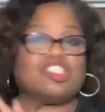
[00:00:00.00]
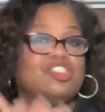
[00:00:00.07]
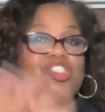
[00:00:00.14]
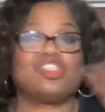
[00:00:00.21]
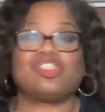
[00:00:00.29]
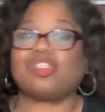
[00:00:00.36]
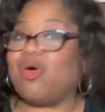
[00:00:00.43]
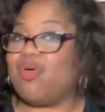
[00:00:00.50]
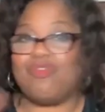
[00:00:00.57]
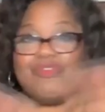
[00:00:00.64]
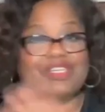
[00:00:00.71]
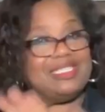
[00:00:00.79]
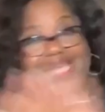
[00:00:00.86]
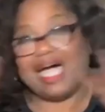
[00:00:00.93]
Touching the
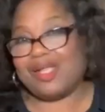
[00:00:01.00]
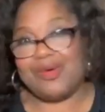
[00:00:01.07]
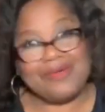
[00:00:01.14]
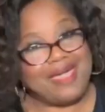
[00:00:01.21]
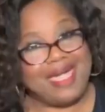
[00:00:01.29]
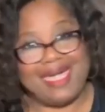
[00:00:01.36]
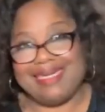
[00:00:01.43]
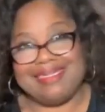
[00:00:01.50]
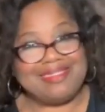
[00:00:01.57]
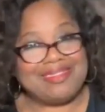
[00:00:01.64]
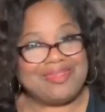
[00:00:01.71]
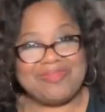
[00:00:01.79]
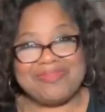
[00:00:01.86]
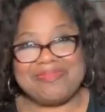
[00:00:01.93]
stove is not okay.
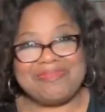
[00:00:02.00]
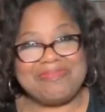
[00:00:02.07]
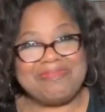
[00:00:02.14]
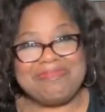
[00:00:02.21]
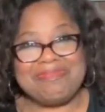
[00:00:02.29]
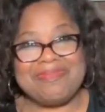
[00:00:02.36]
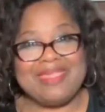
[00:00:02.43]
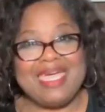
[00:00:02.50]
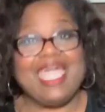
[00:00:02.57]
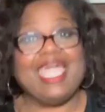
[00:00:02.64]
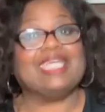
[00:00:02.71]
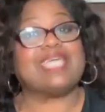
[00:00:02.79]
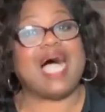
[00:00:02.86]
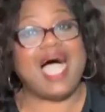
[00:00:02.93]

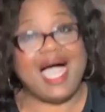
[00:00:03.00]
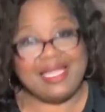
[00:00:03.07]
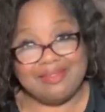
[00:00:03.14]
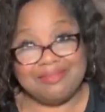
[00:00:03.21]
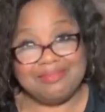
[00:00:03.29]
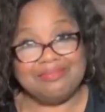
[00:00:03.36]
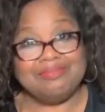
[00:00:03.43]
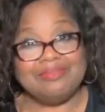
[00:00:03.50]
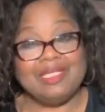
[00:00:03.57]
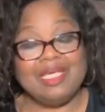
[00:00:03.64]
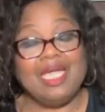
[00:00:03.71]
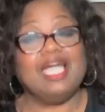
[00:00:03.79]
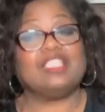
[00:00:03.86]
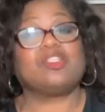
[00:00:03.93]
It's hot.
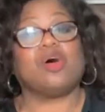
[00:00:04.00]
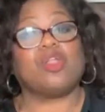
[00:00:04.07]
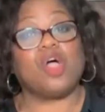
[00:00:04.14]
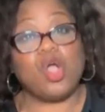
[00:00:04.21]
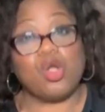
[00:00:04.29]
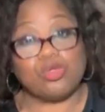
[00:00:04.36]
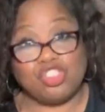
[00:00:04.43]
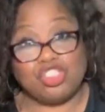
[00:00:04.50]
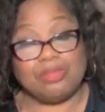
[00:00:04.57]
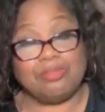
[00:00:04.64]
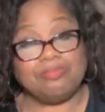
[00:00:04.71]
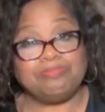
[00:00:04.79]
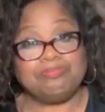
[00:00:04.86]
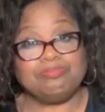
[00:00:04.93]
It's going to
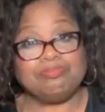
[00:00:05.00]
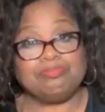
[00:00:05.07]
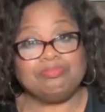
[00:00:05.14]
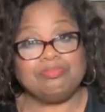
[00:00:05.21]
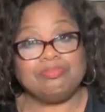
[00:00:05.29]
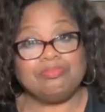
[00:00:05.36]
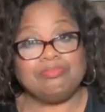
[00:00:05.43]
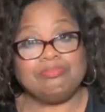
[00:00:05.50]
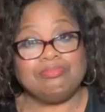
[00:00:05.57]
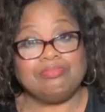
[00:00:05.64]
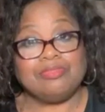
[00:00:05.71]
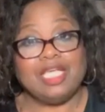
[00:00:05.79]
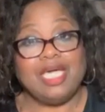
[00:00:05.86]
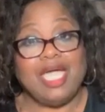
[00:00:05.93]
hurt you.
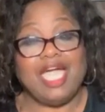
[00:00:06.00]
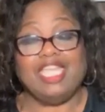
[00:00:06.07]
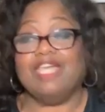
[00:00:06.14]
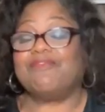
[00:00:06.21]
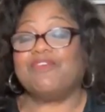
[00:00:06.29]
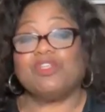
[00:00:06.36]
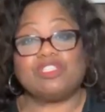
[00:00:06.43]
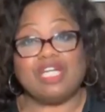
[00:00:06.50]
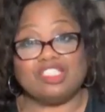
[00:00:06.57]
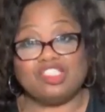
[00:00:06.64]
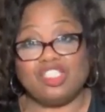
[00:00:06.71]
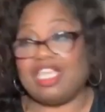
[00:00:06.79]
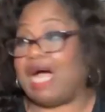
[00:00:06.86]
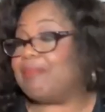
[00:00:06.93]
And if you
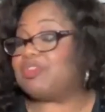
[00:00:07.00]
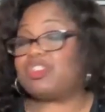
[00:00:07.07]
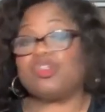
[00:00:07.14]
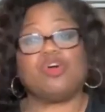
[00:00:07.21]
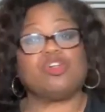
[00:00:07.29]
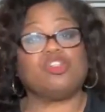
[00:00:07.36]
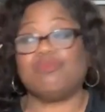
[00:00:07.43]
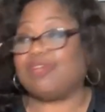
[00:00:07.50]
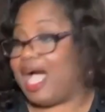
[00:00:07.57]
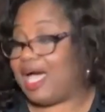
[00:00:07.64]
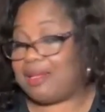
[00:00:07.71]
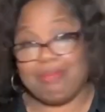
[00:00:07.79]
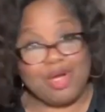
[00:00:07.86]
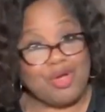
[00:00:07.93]
touched it, I'm sure
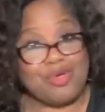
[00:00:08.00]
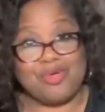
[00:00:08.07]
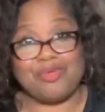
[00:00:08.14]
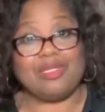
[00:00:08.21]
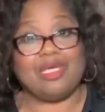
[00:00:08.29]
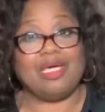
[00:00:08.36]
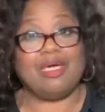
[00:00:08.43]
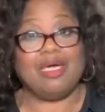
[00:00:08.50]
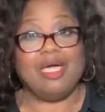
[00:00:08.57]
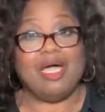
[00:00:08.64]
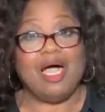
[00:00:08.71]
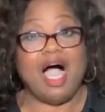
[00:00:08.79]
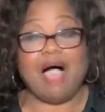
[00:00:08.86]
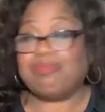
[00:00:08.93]
you got a burn.
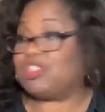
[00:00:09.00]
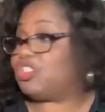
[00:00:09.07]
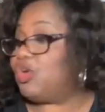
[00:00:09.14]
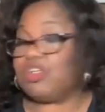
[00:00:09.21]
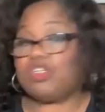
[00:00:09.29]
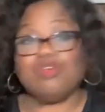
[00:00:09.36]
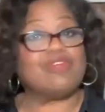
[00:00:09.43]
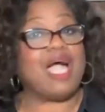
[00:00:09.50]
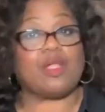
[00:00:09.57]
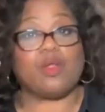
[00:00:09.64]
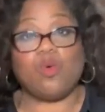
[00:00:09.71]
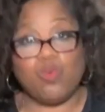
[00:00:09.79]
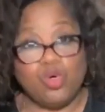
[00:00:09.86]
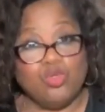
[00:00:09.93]
I'm sure you
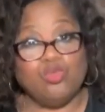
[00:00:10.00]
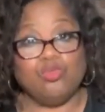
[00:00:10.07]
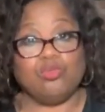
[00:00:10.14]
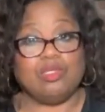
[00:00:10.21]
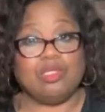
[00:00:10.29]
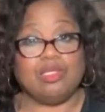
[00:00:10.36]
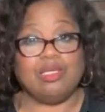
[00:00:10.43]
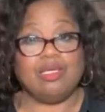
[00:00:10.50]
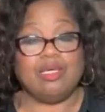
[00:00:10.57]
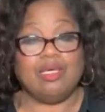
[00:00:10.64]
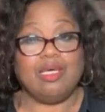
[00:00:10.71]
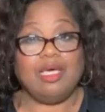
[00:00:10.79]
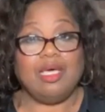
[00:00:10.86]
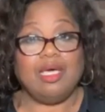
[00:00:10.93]
got a wound.
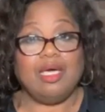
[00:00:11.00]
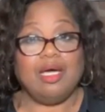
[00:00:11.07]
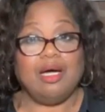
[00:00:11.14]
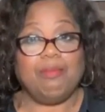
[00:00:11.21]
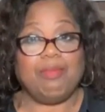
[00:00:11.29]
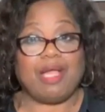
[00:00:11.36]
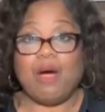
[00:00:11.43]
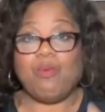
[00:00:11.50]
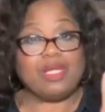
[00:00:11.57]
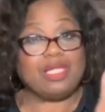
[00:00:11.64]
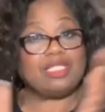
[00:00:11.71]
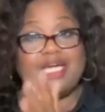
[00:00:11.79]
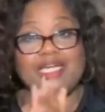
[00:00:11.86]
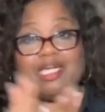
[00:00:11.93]
But
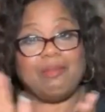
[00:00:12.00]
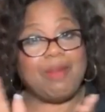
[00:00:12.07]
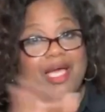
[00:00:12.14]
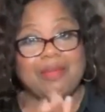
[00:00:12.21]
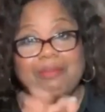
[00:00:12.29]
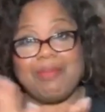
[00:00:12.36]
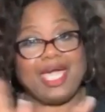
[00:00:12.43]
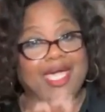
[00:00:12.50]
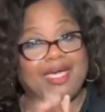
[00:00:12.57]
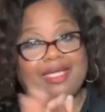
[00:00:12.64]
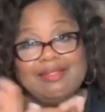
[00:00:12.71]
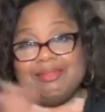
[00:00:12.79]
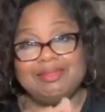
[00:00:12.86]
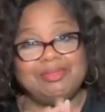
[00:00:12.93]
I want to tell you about a
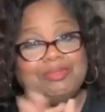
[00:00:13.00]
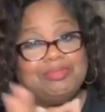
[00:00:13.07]
man.